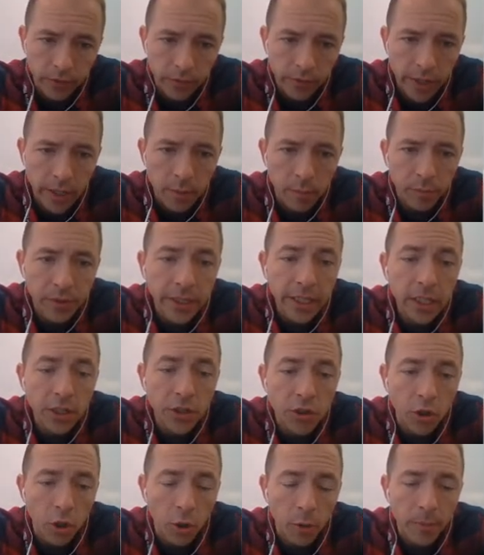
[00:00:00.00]
right?
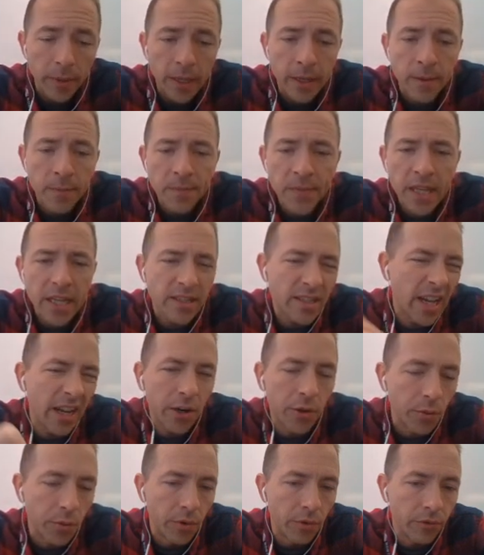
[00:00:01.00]
Pleiotropy is
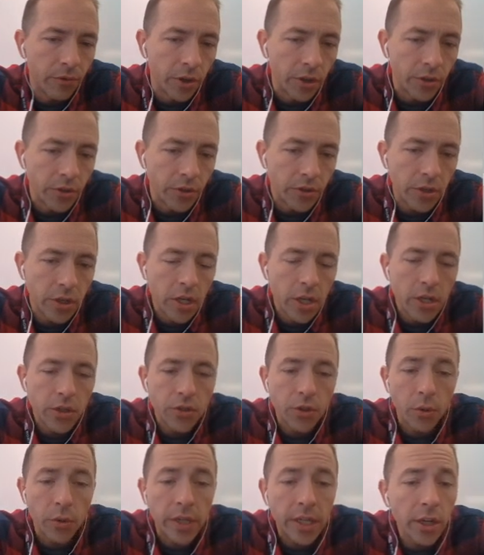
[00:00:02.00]
kind of the reverse.
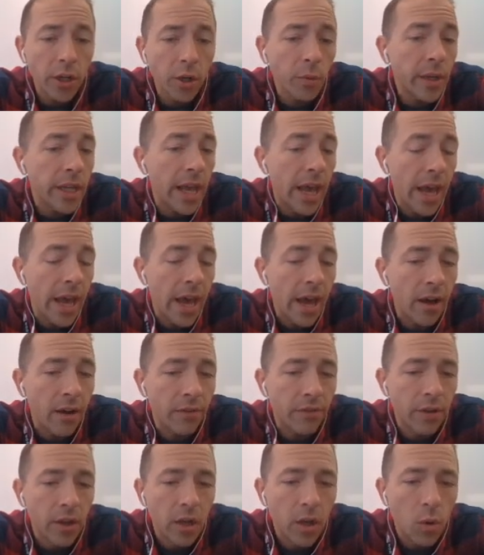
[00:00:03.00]
So here we
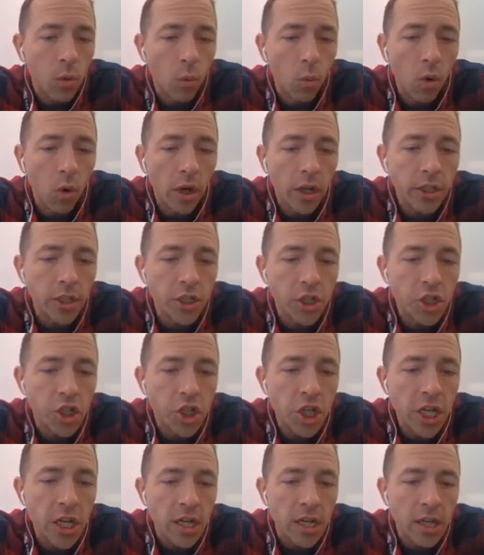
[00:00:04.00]
have one
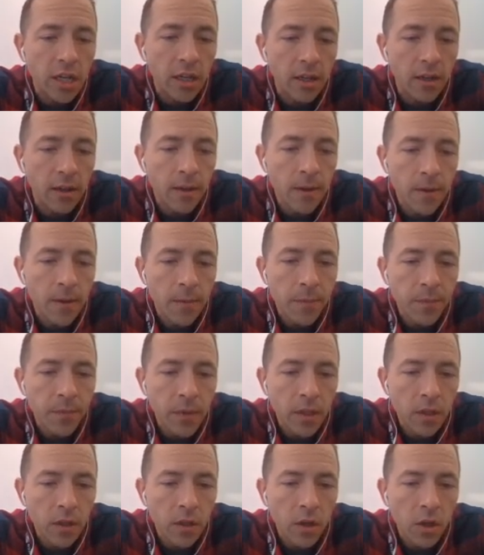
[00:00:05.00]
gene
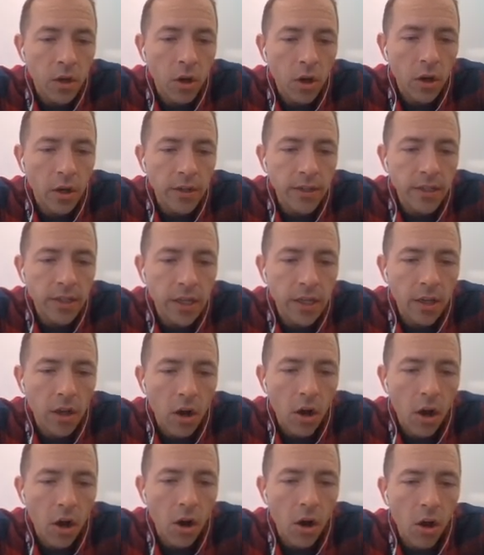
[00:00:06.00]
causing
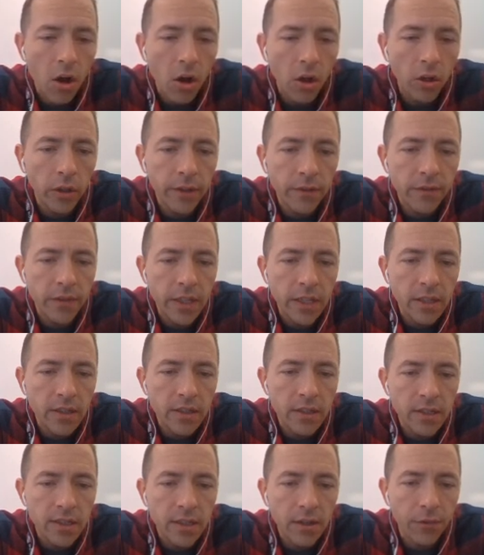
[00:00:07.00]
all of
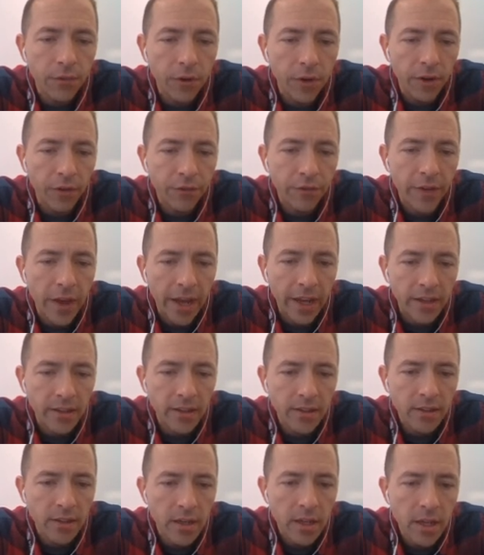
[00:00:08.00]
these different
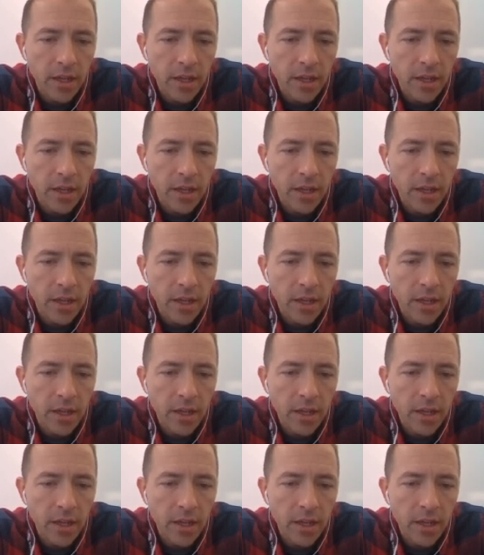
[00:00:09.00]
effects.